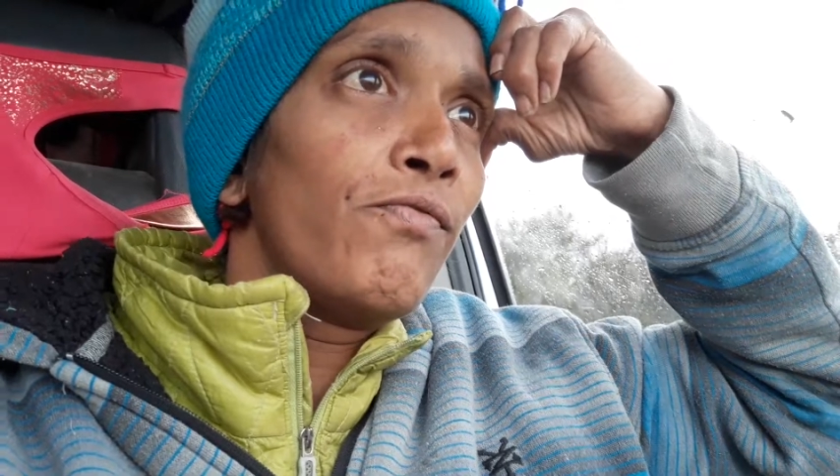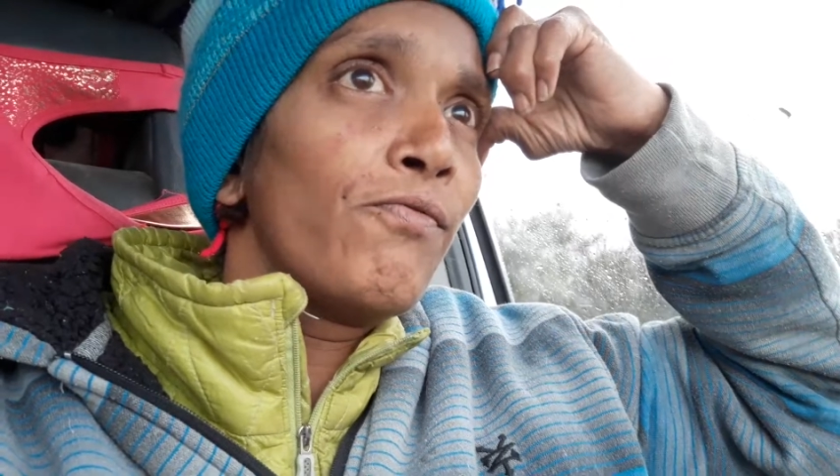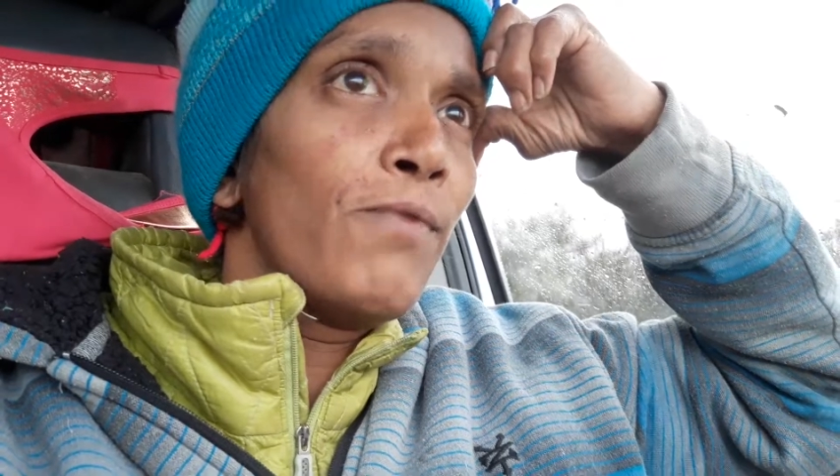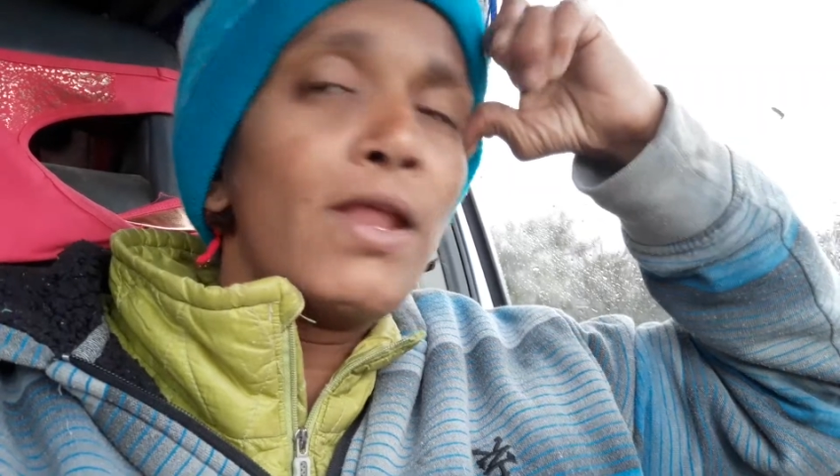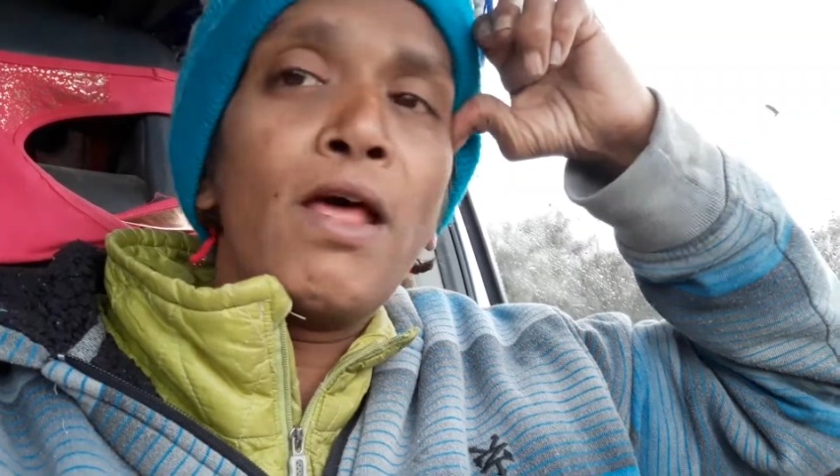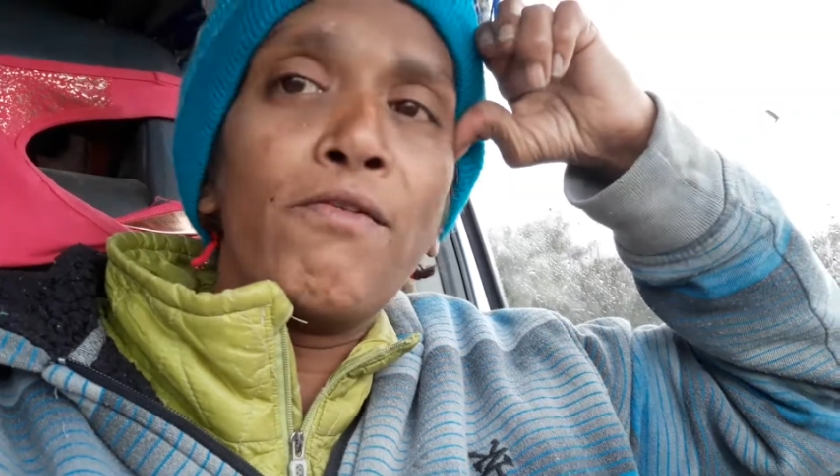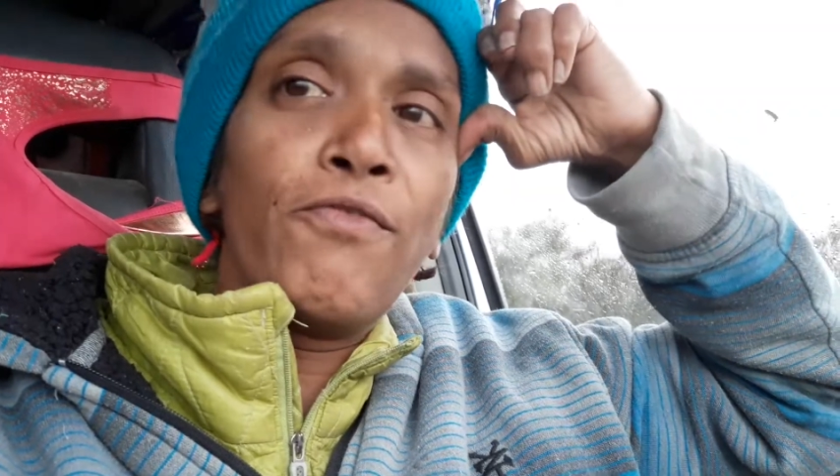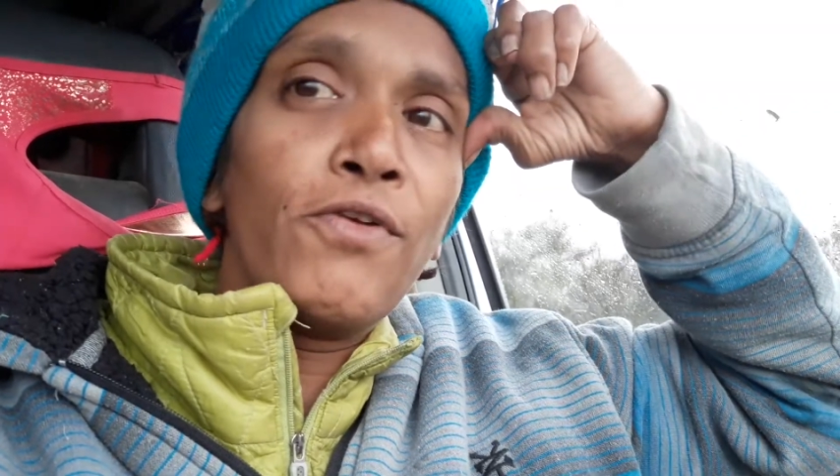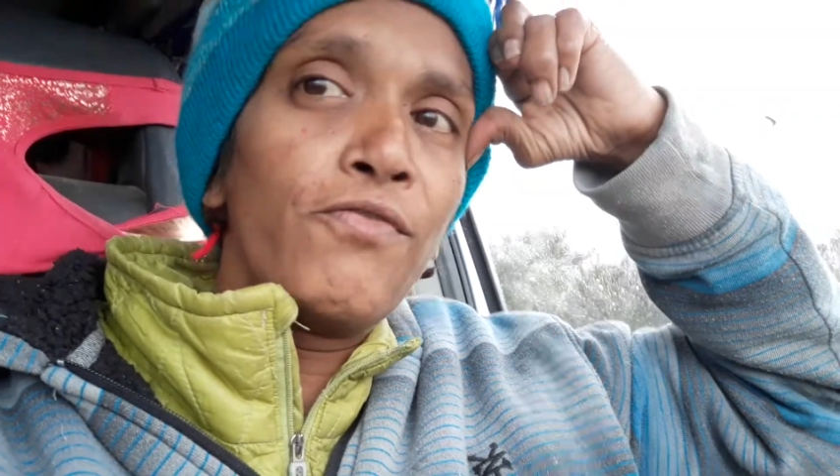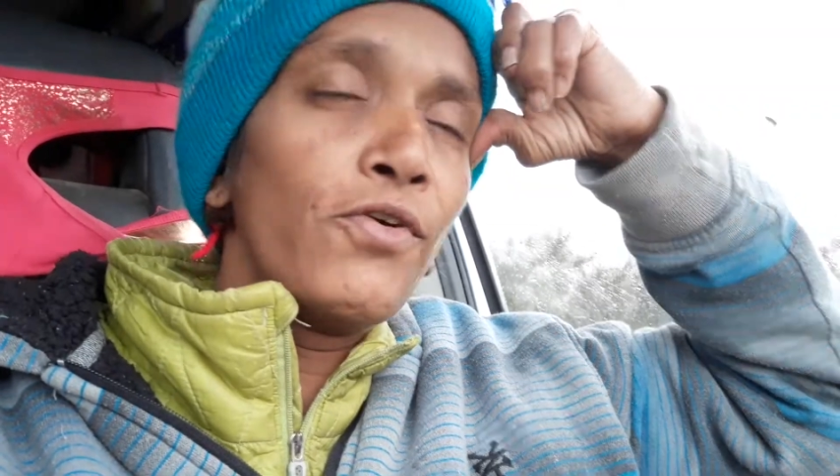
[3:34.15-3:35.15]
when I
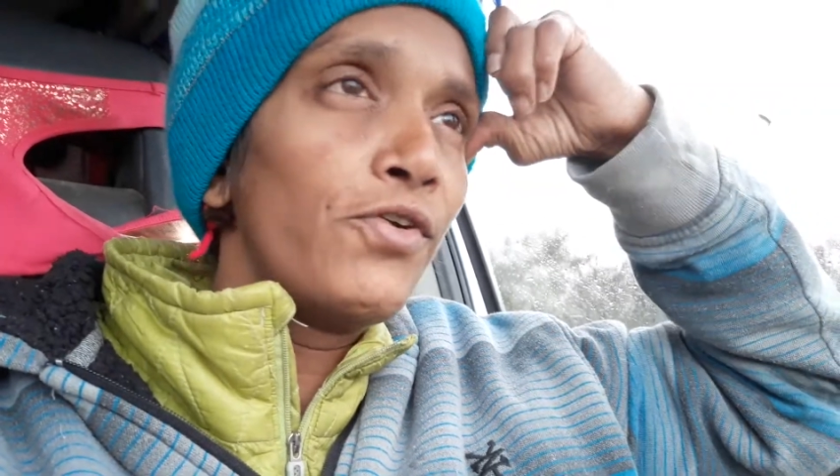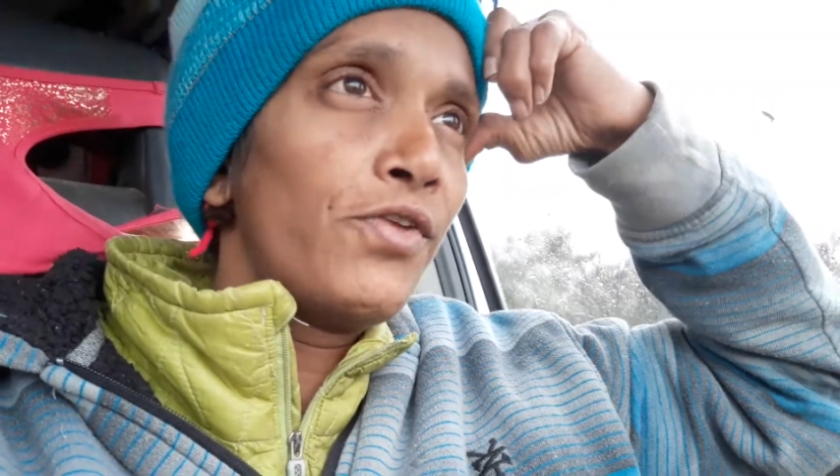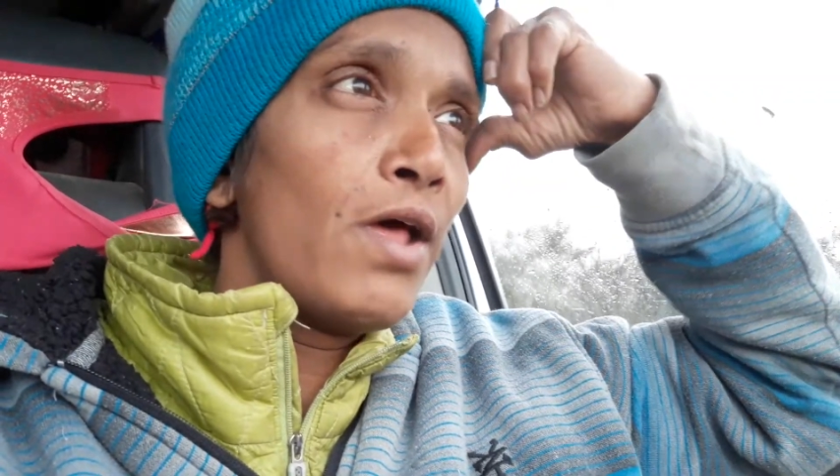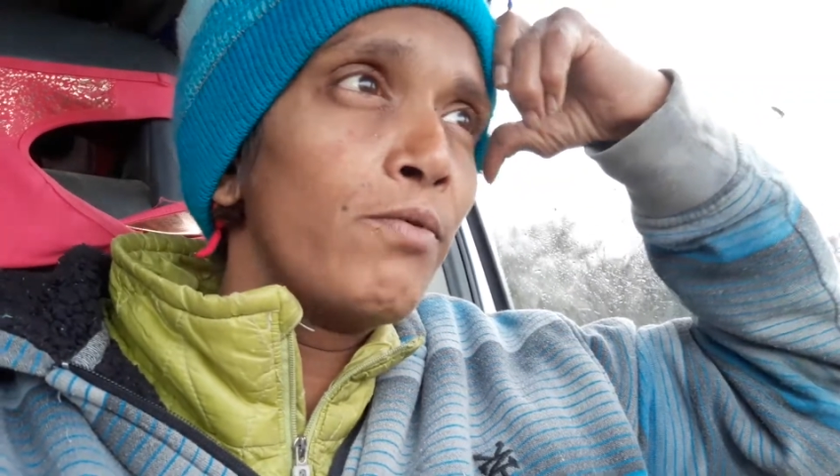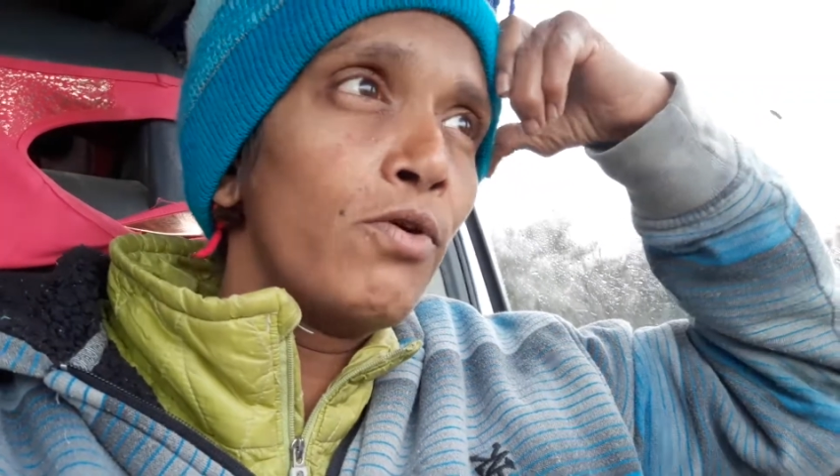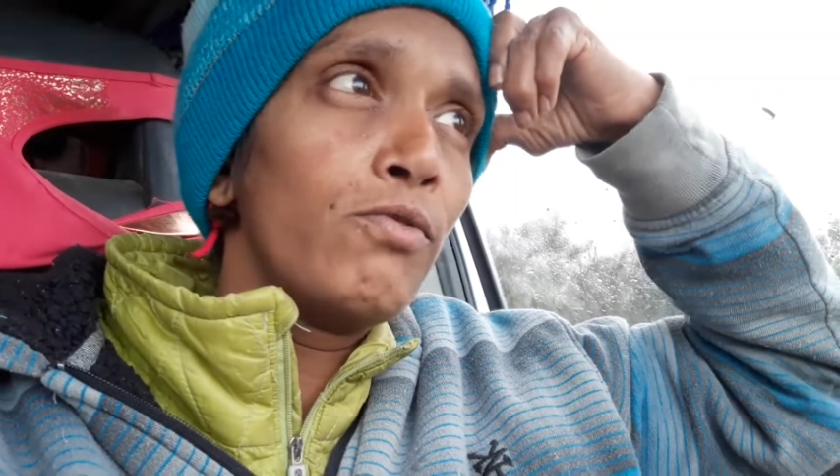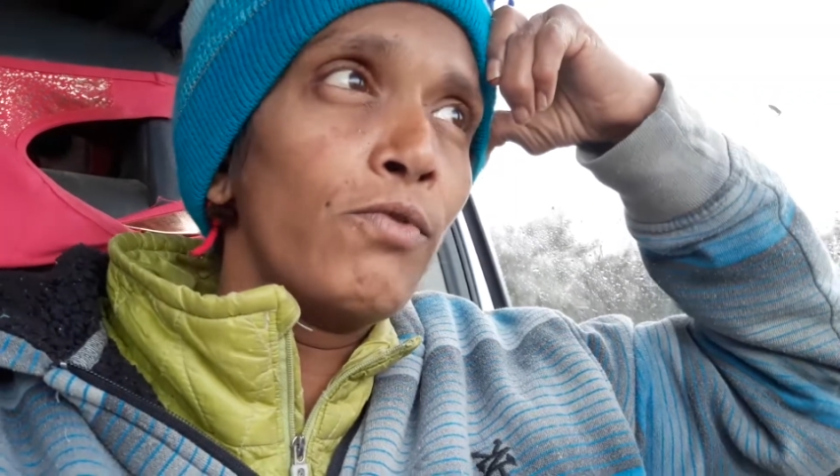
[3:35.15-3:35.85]
for the first time